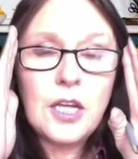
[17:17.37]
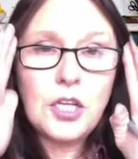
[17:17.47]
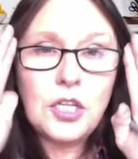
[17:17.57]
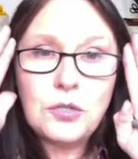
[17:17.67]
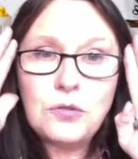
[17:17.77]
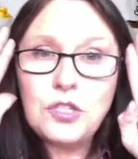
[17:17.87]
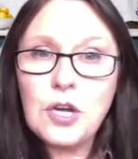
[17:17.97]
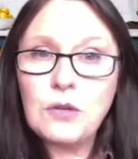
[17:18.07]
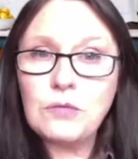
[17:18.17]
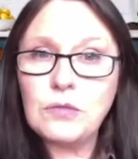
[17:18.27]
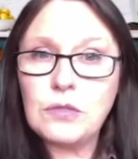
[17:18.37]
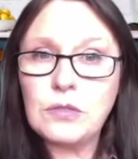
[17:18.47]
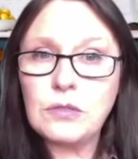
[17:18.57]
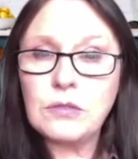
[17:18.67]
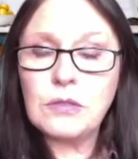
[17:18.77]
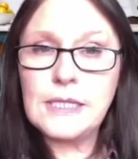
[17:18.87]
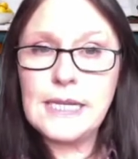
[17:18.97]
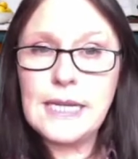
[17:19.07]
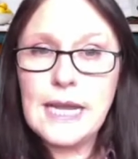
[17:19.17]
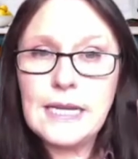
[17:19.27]
you don't
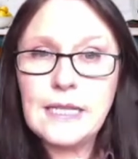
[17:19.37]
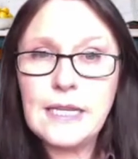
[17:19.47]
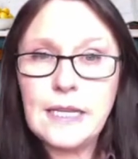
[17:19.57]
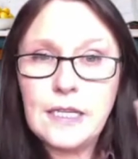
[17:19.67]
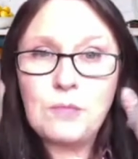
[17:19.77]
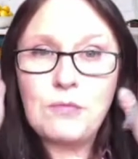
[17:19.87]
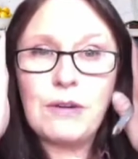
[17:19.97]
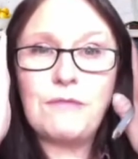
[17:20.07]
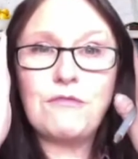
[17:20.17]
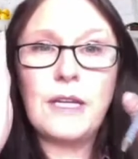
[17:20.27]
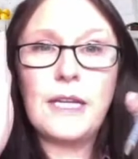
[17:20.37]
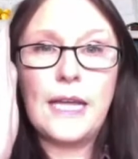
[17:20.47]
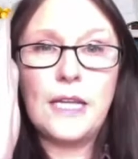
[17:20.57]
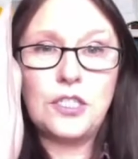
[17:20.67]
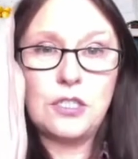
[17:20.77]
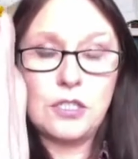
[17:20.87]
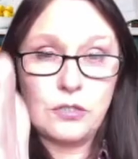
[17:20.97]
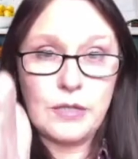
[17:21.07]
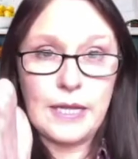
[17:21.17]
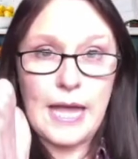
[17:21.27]
see anything in your periphery. It's just
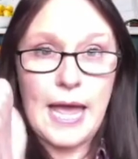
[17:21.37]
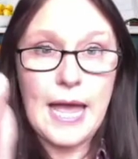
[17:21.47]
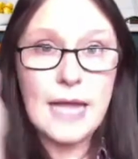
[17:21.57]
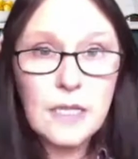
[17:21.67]
looking ahead.